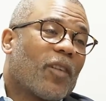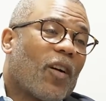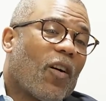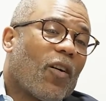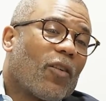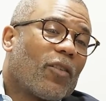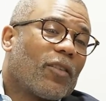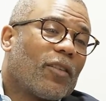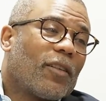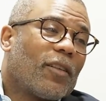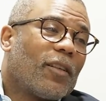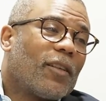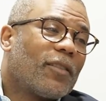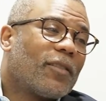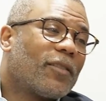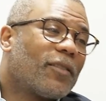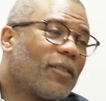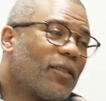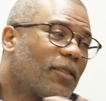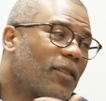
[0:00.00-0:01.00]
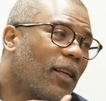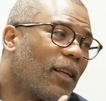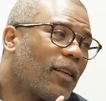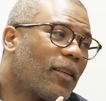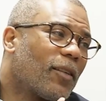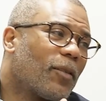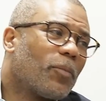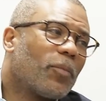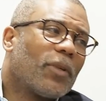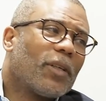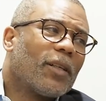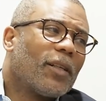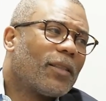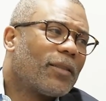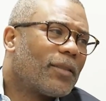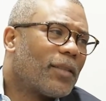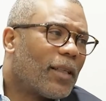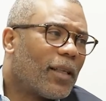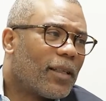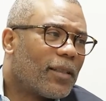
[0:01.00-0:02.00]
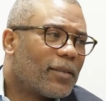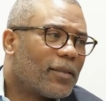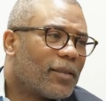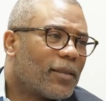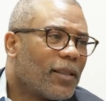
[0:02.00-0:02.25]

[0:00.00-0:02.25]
all it is just taking a blood test.